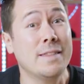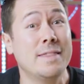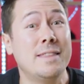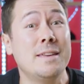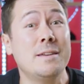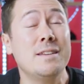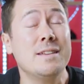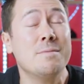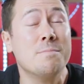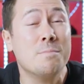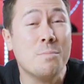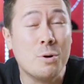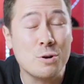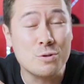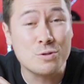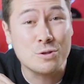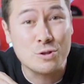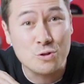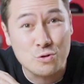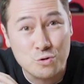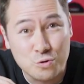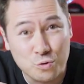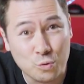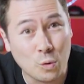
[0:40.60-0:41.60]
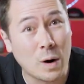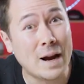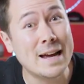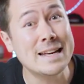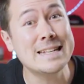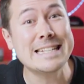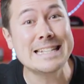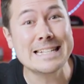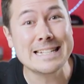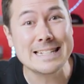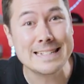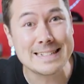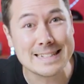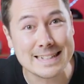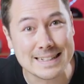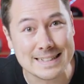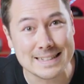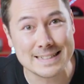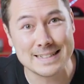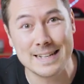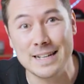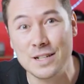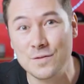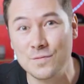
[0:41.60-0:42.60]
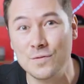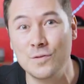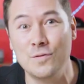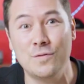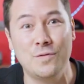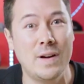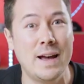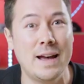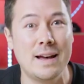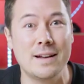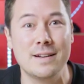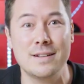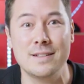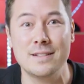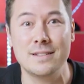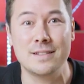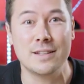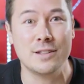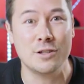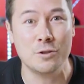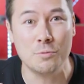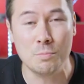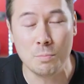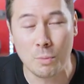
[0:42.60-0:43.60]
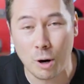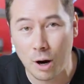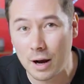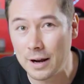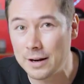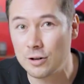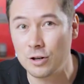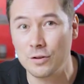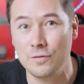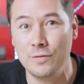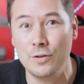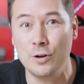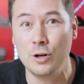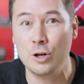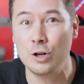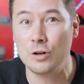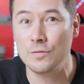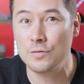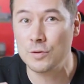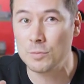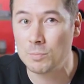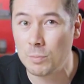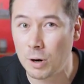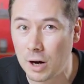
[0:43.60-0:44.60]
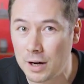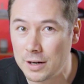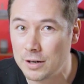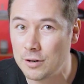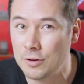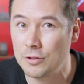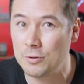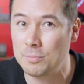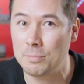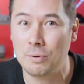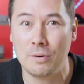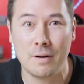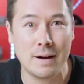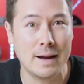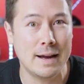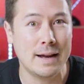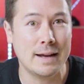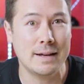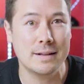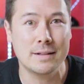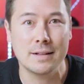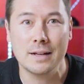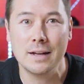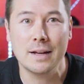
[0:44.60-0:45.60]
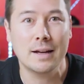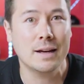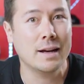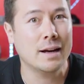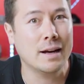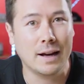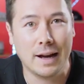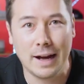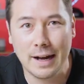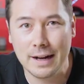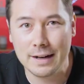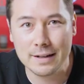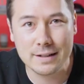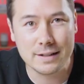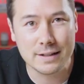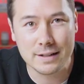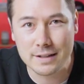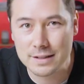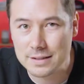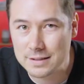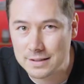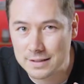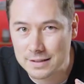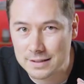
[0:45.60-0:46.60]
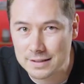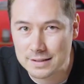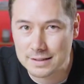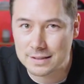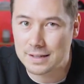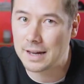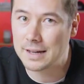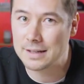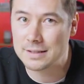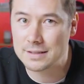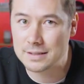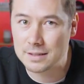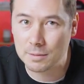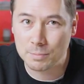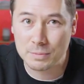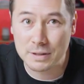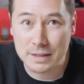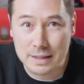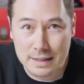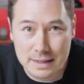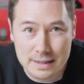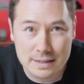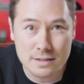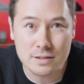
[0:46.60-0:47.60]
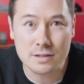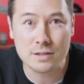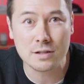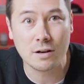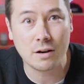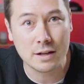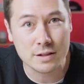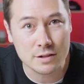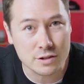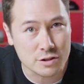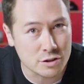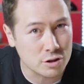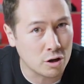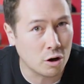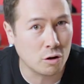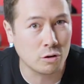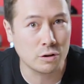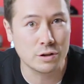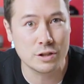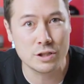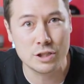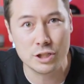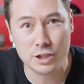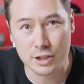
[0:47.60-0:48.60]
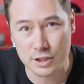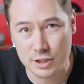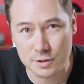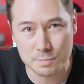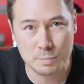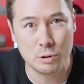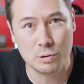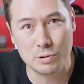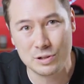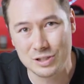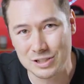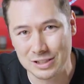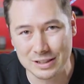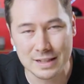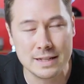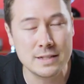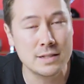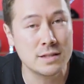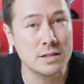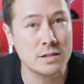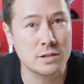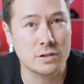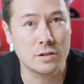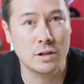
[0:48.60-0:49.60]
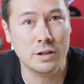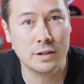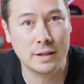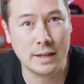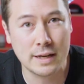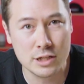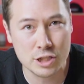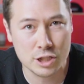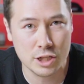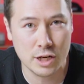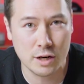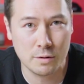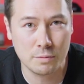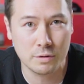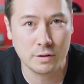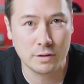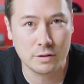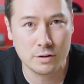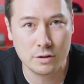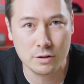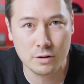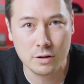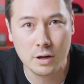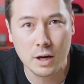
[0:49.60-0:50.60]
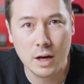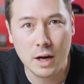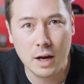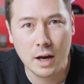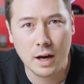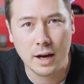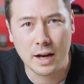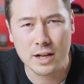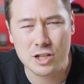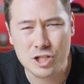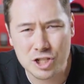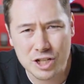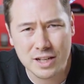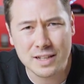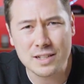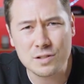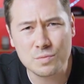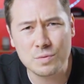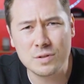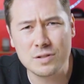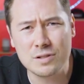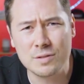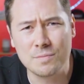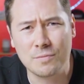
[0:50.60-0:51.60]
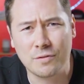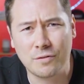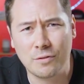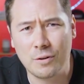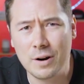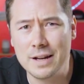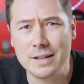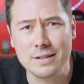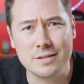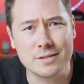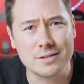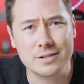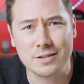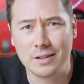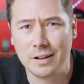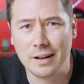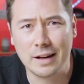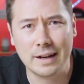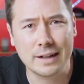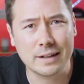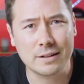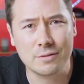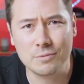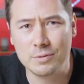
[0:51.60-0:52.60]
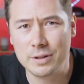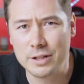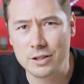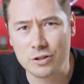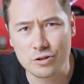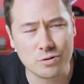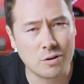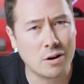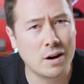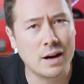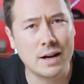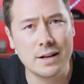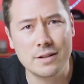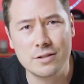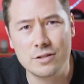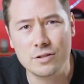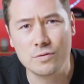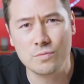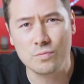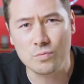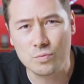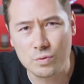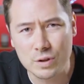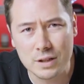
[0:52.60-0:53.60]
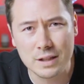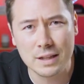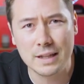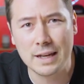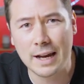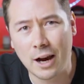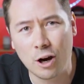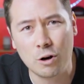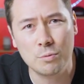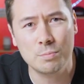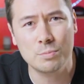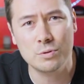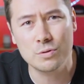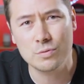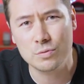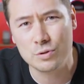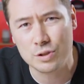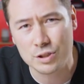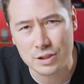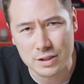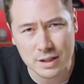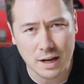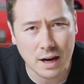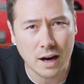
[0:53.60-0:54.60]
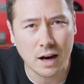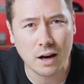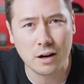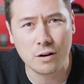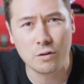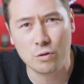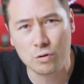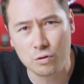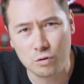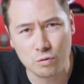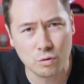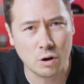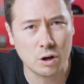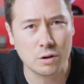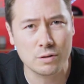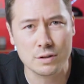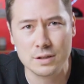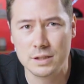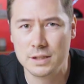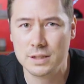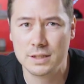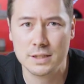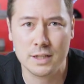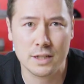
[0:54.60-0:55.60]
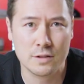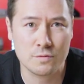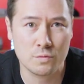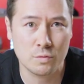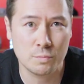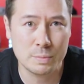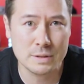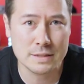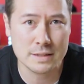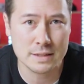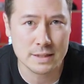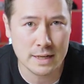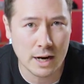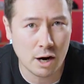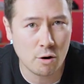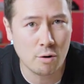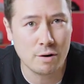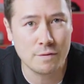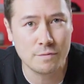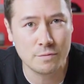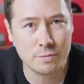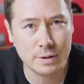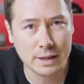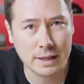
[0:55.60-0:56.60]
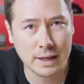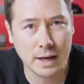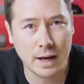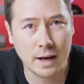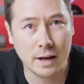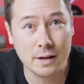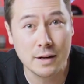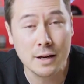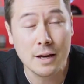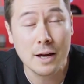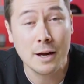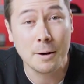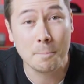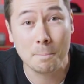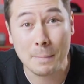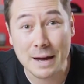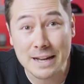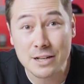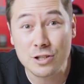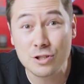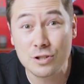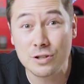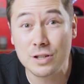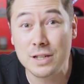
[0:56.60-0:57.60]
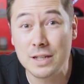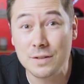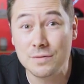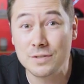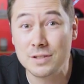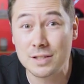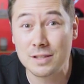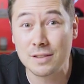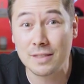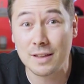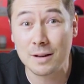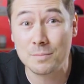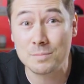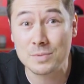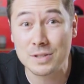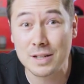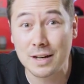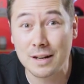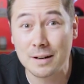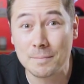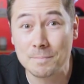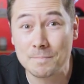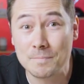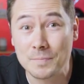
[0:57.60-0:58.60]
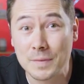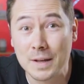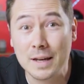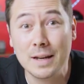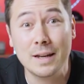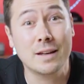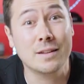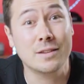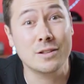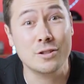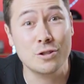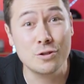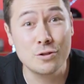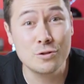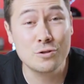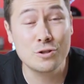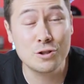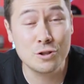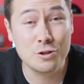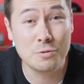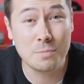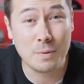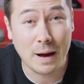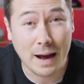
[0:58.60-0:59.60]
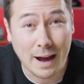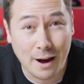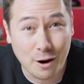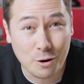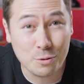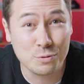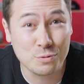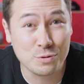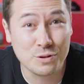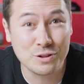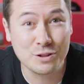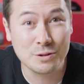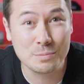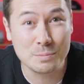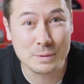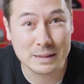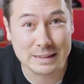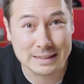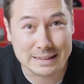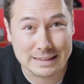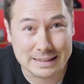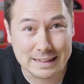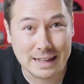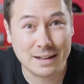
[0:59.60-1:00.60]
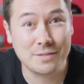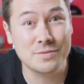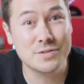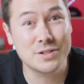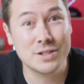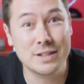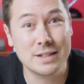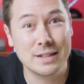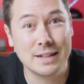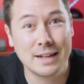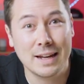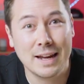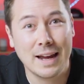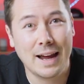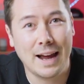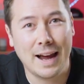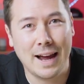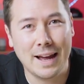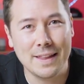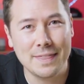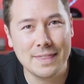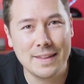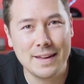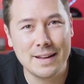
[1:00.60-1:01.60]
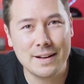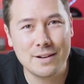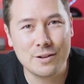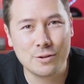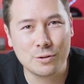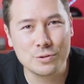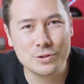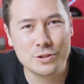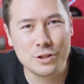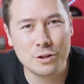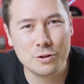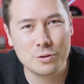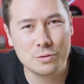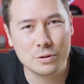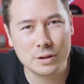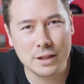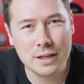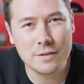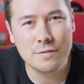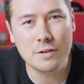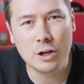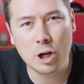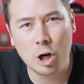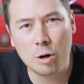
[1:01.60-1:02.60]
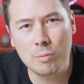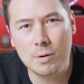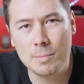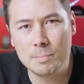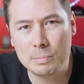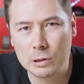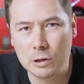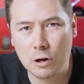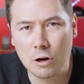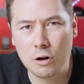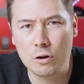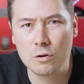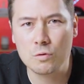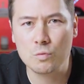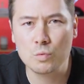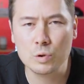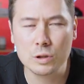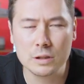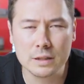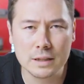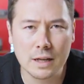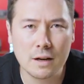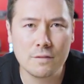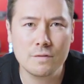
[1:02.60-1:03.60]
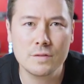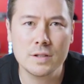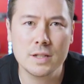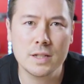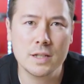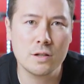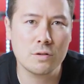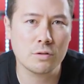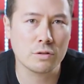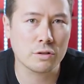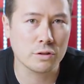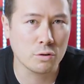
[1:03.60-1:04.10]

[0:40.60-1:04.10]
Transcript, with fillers: the most craziest successful founders that you might not have heard of. You might know the brand, and it's insane. Some of the insights, knowledge, experience, lessons learned they share with you, and shares with some friends. Like, we're trying to really help you start or grow a successful business however we can. Make sure you give us a thumbs up. The YouTube algorithm loves it. And then also leave a comment below. Would love to hear your